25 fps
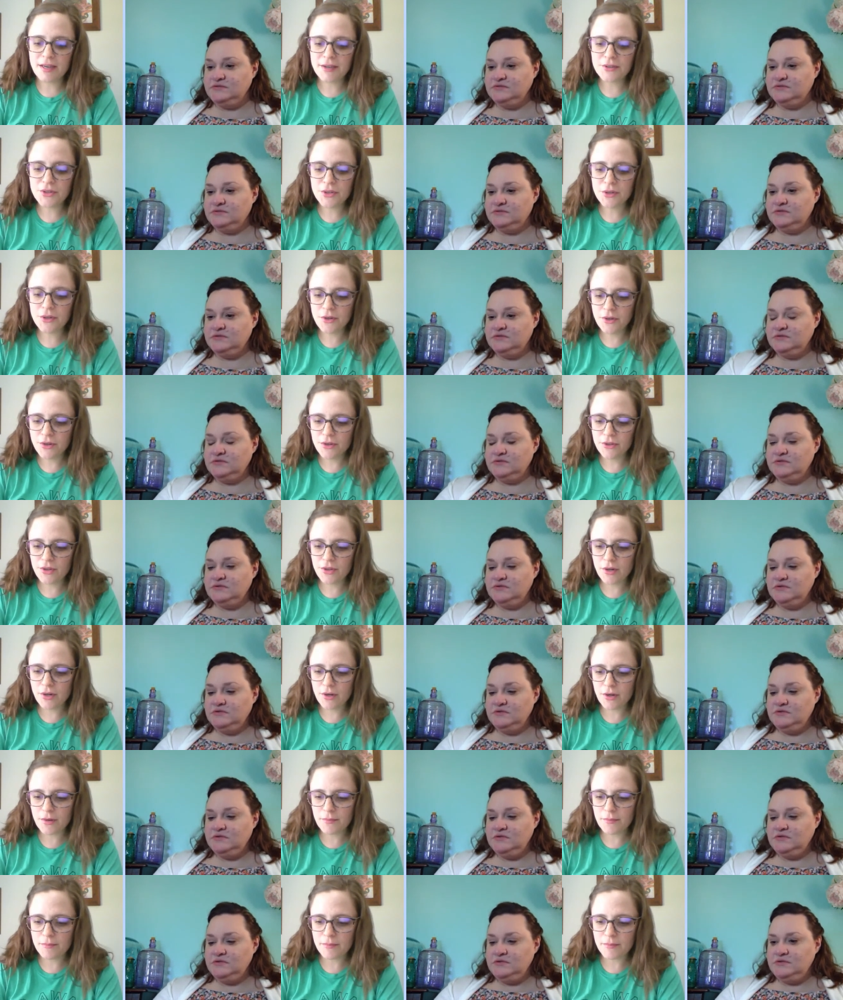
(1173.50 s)
Speaker 1: you're
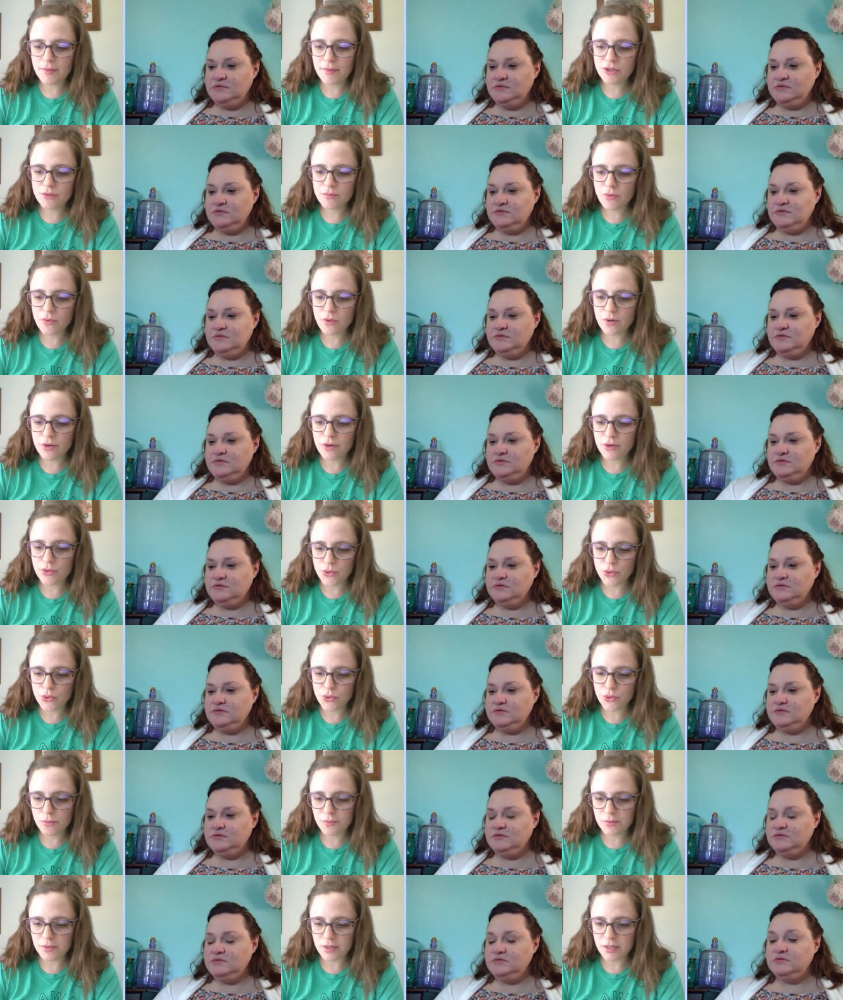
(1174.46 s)
you're much
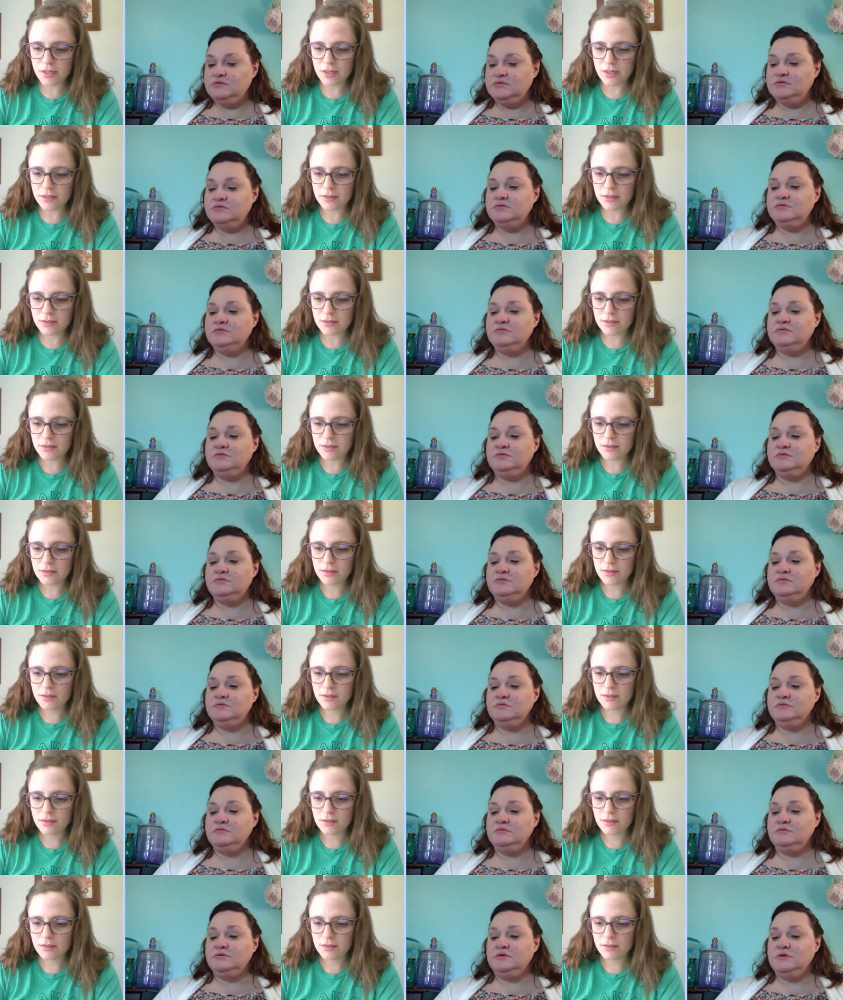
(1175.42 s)
more hoopla.
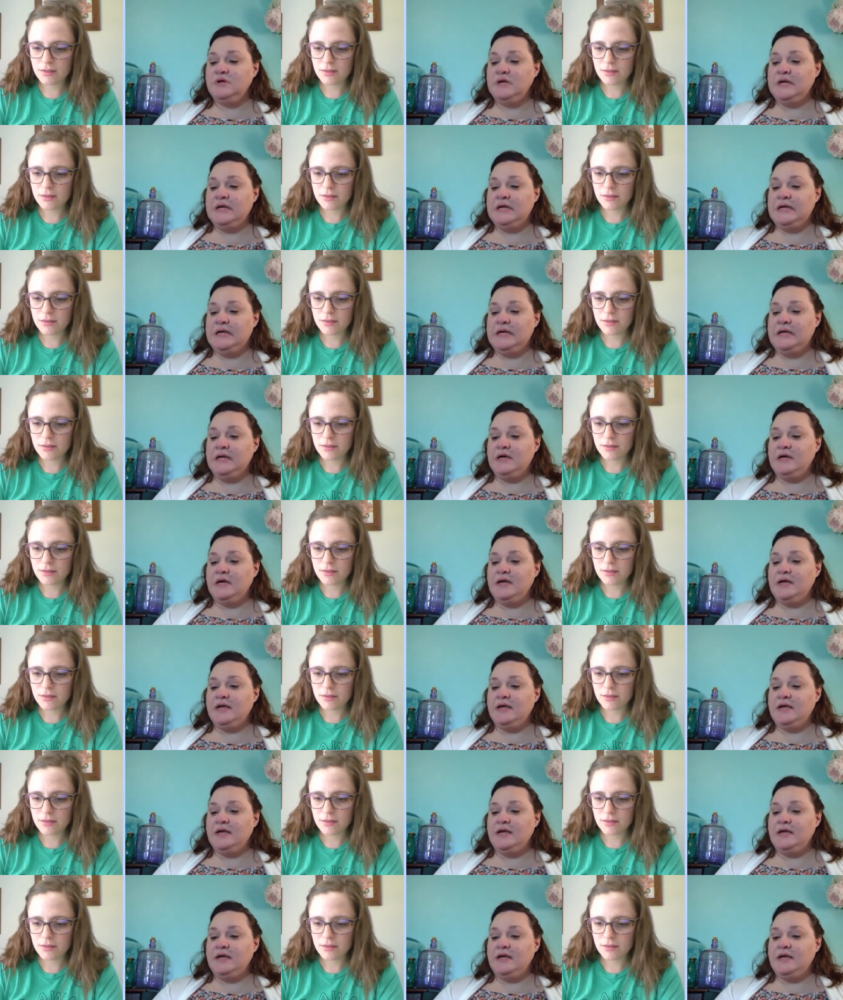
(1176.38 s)
I